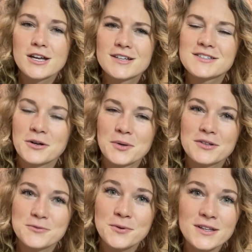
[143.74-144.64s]
So it
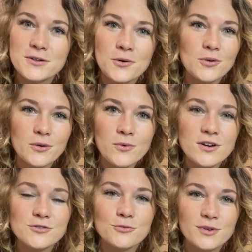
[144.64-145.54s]
was really cool. It
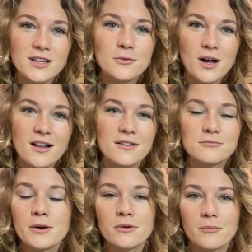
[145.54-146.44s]
worked really well.
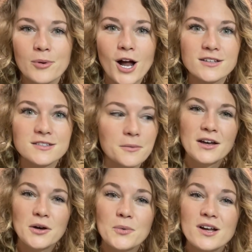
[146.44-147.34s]
We were impressed.
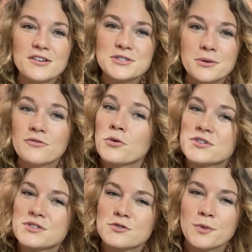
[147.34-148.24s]
We also, of course,
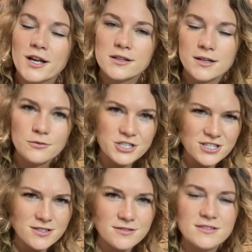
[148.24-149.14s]
use Brakleen, which
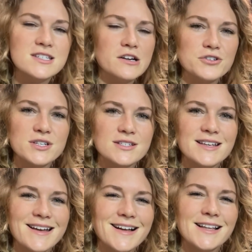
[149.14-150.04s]
is CRC's
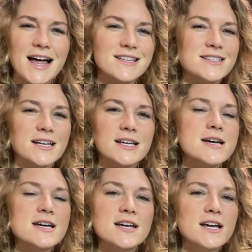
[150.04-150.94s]
classic
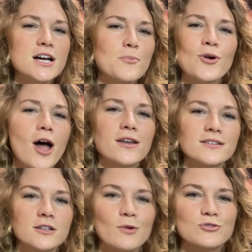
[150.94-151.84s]
product
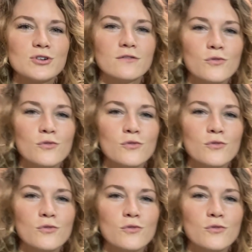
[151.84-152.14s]
they're most known for